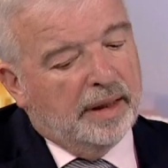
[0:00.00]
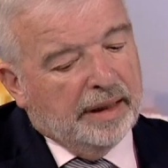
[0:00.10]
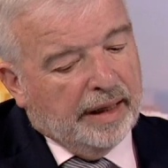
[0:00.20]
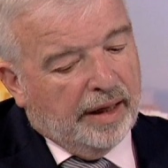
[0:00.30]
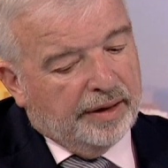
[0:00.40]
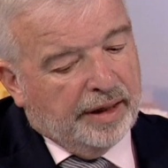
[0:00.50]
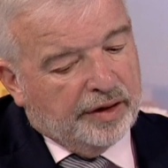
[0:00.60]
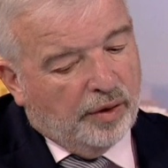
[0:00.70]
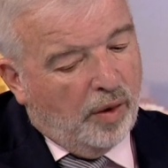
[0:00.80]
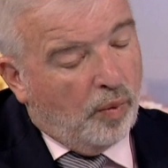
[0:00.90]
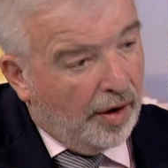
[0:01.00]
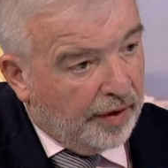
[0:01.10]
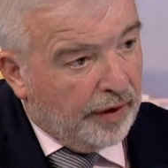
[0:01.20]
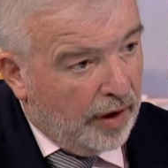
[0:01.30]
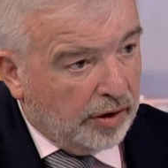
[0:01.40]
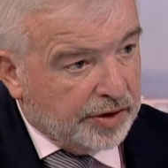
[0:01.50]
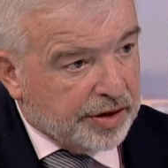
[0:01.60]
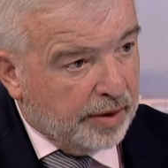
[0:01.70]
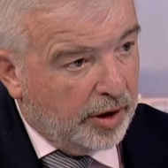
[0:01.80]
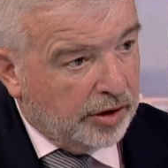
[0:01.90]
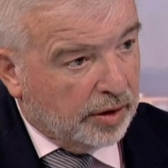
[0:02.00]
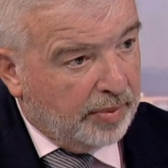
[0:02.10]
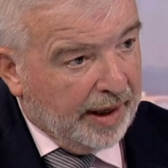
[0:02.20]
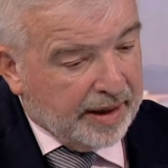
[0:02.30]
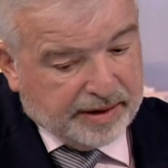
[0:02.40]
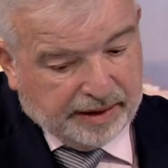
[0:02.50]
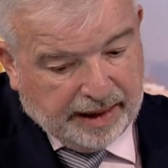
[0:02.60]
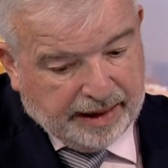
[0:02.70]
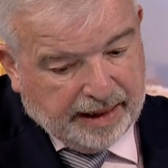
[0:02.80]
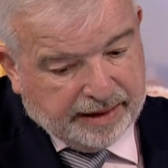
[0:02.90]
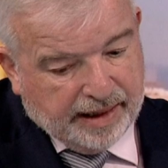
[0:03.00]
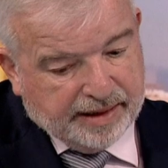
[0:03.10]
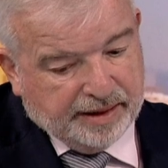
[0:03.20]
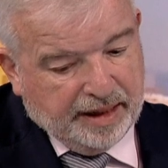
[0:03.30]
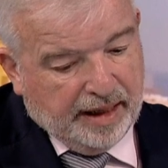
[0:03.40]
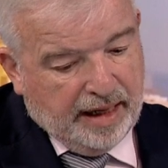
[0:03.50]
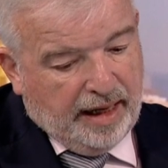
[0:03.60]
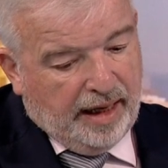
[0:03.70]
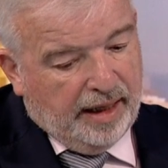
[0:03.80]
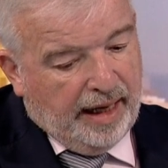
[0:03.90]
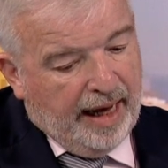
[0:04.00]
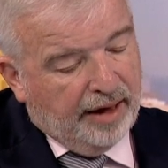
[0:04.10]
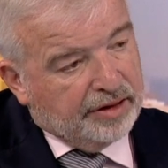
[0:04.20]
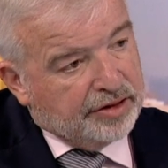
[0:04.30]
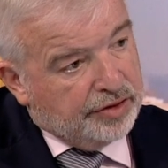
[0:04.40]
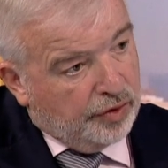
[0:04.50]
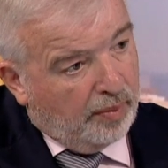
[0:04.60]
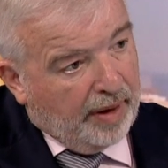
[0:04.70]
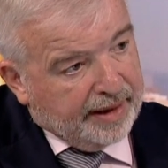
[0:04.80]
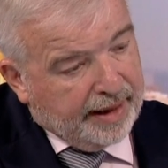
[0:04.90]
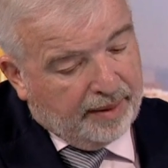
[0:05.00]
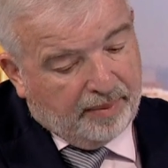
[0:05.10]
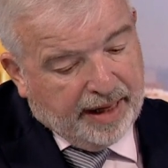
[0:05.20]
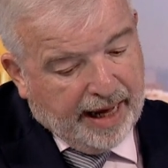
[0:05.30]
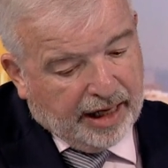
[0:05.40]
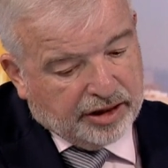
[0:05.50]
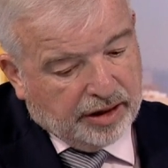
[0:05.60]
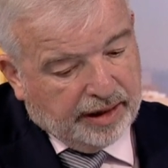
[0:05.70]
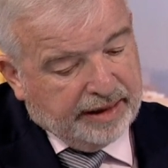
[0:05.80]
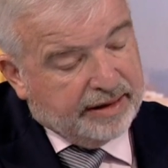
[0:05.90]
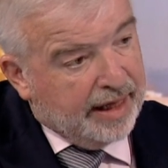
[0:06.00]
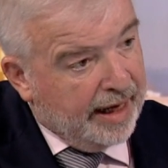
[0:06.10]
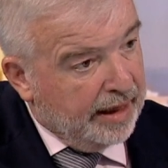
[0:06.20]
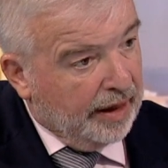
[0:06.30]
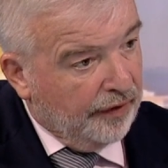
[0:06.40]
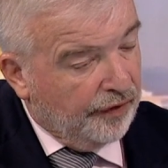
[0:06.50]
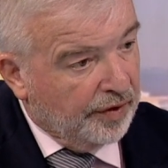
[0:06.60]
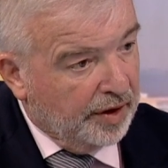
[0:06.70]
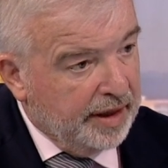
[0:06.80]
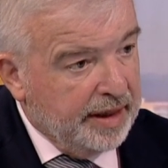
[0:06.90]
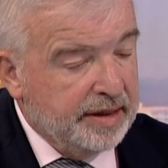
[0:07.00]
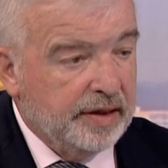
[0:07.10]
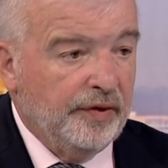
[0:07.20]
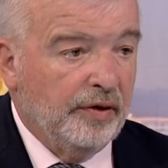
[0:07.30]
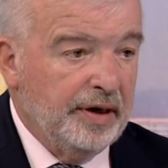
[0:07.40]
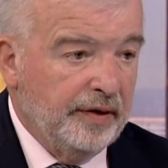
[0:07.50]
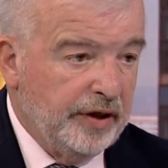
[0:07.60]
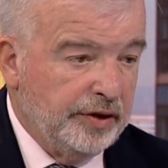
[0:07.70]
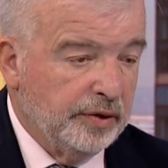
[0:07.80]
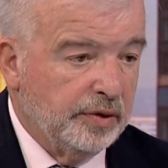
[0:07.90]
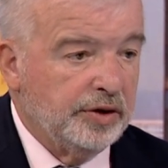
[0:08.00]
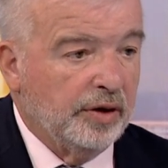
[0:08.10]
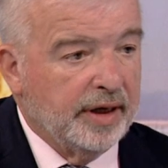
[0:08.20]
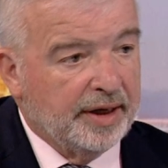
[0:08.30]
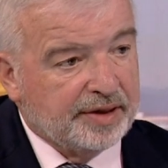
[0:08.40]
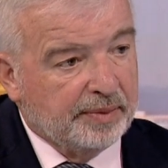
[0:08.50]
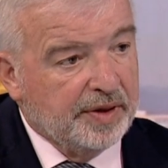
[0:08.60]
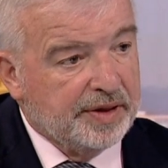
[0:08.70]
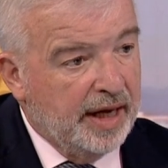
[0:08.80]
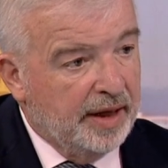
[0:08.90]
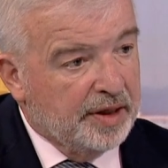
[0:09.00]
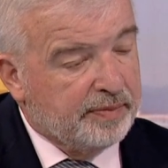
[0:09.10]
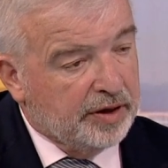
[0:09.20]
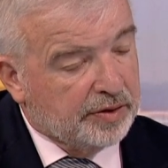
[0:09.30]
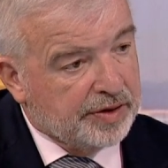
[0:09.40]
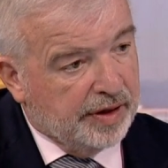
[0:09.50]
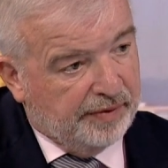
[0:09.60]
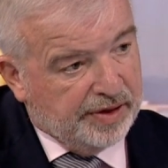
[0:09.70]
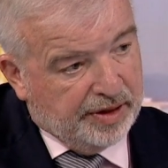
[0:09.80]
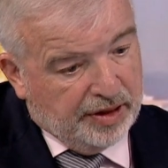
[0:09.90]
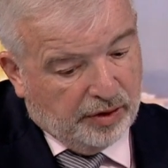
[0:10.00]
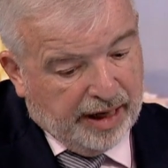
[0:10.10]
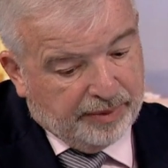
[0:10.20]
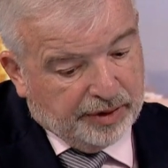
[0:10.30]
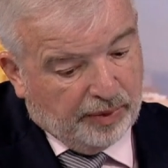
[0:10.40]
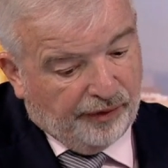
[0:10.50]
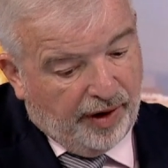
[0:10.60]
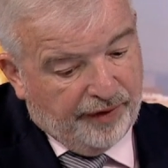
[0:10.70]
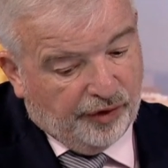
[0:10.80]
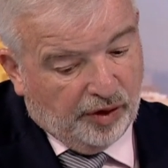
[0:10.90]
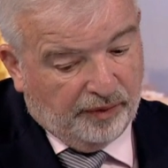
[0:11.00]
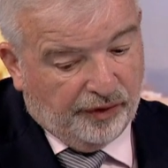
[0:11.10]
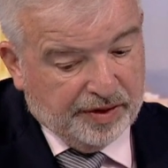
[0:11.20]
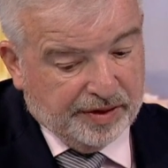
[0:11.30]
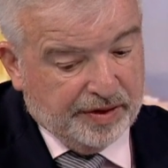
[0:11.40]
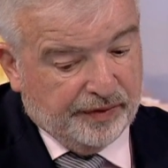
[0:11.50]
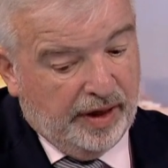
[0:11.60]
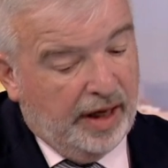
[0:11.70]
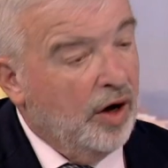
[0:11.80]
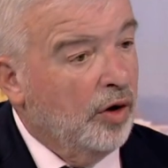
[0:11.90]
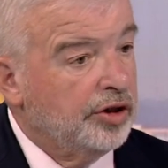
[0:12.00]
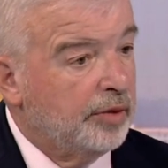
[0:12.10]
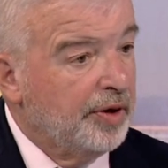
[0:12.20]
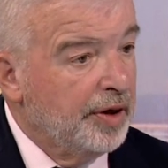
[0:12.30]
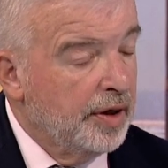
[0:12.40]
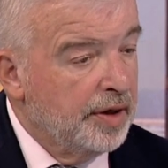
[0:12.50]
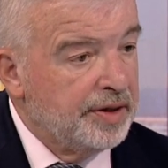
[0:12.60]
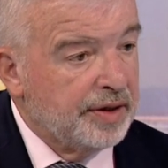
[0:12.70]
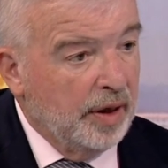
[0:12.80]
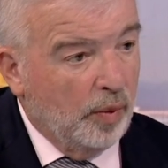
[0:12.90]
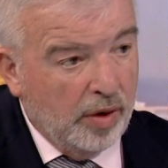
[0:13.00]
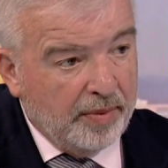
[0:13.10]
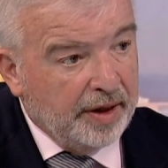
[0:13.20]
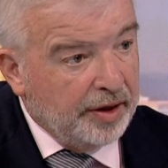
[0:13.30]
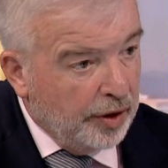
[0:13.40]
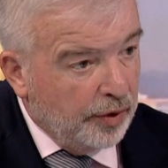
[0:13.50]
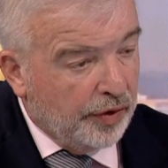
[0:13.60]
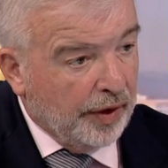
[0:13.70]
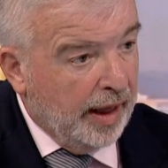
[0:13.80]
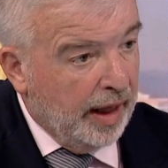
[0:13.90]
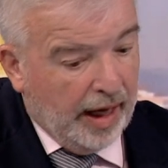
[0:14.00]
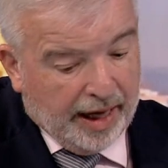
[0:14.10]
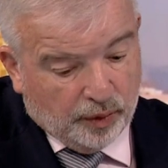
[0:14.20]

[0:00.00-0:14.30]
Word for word: Now, now you are one of the largest commercial banks in, in, in Tanzania. Uh, how does your bank, N M B, actually tailor for the needs of your individuals, your customers, the special services that you are able to provide for them, for instance, for entrepreneurs, uh, women, youth, uh, and